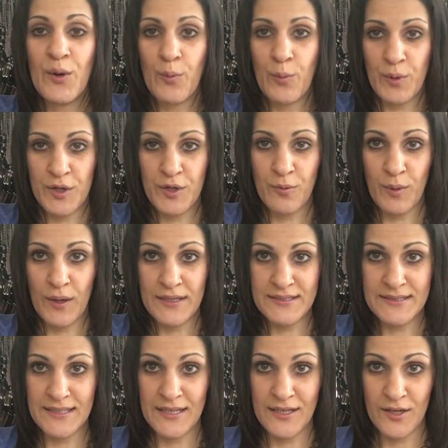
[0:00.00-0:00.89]
where you want to
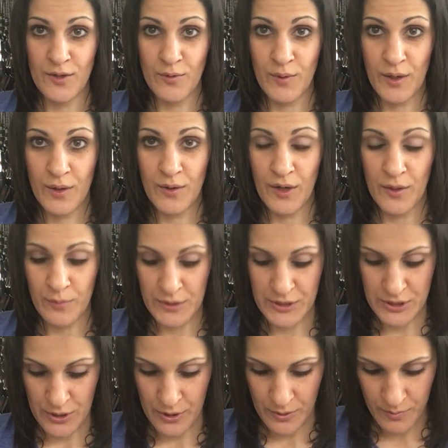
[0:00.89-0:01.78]
send in a
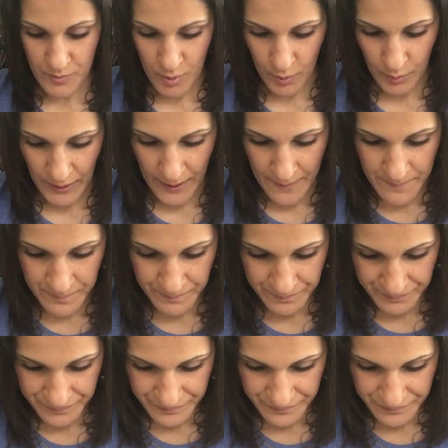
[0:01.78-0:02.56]
return, okay?